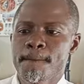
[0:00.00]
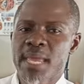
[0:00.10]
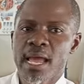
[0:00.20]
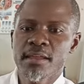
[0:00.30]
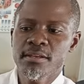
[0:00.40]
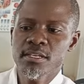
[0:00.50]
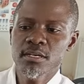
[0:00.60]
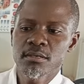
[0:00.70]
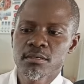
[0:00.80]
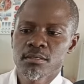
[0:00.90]
behind
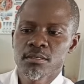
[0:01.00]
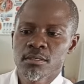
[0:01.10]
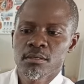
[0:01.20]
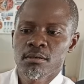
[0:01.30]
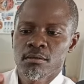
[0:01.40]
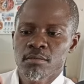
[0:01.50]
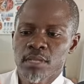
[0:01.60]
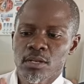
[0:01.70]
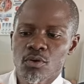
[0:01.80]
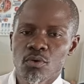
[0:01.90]
here,
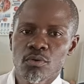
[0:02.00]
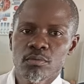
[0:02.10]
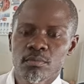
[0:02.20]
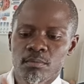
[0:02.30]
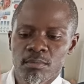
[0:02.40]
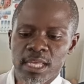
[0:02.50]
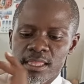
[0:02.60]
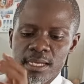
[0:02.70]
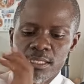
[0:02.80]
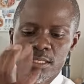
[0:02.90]
then go
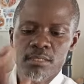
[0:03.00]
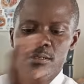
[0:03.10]
like that,